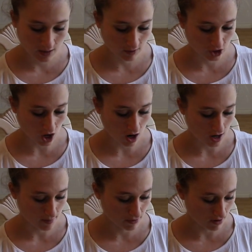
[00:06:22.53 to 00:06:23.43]
which
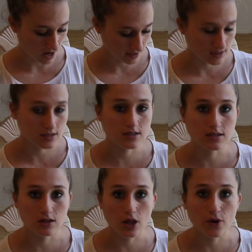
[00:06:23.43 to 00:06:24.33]
are
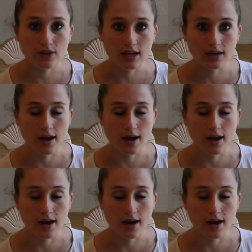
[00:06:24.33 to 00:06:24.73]
Piranha's clothing.